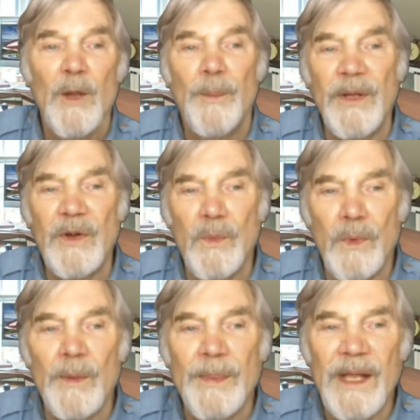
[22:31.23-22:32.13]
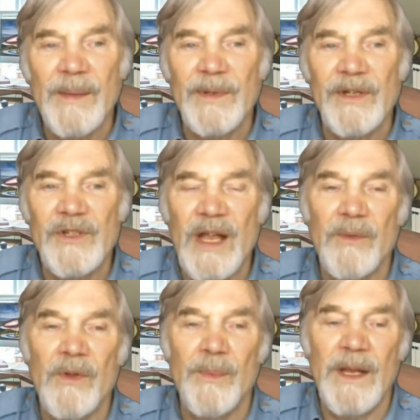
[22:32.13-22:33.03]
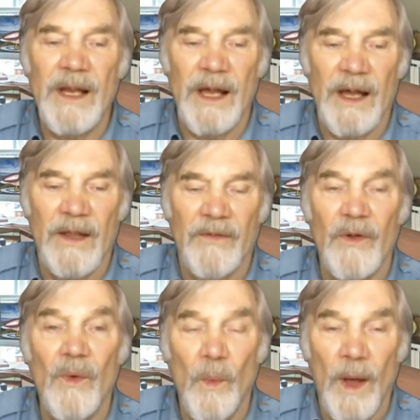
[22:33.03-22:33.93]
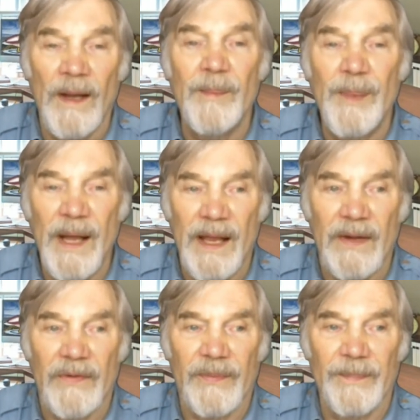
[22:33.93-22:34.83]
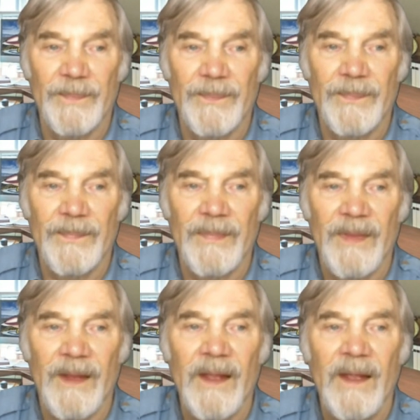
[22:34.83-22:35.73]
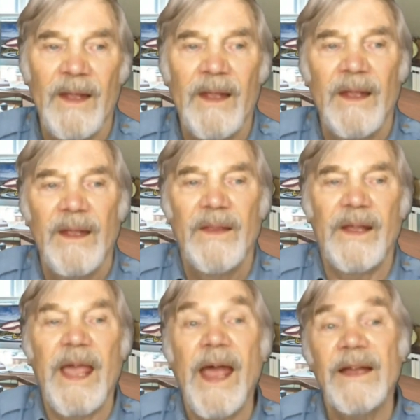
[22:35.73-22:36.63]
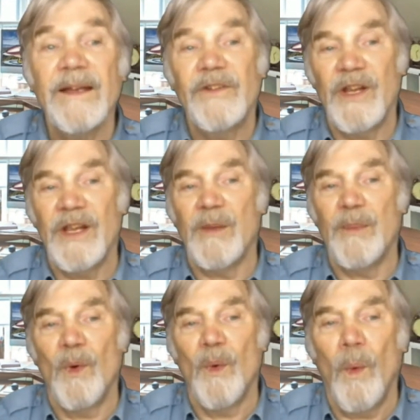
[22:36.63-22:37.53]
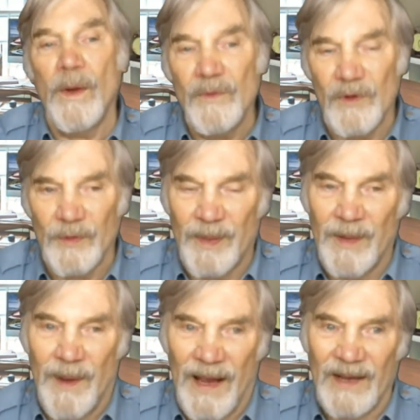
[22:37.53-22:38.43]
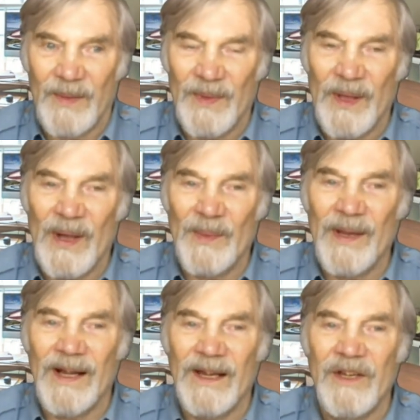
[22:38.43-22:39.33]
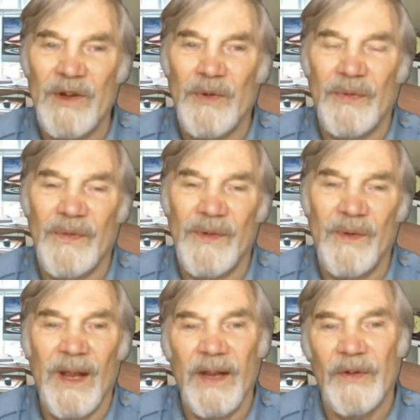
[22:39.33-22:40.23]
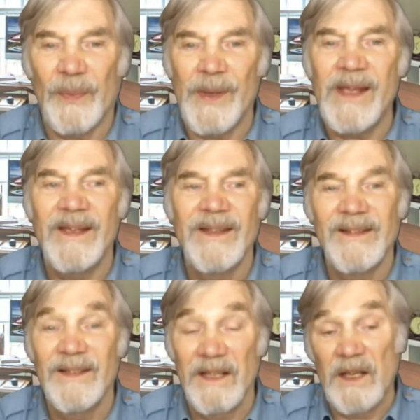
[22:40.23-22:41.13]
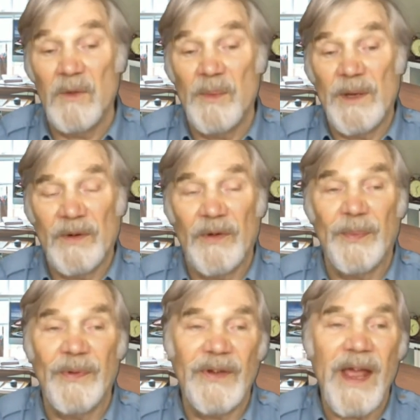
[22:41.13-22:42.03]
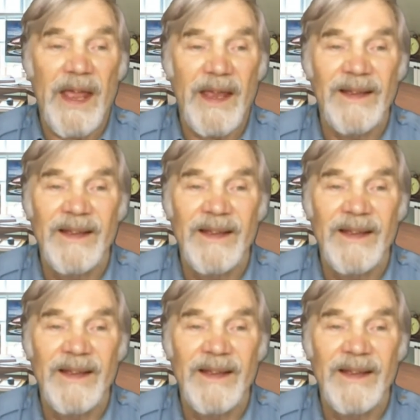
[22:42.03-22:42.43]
But you will be able to chat with me live while it plays. The GAN team won't be back with our weekly news review next week. It will be Christmas Day,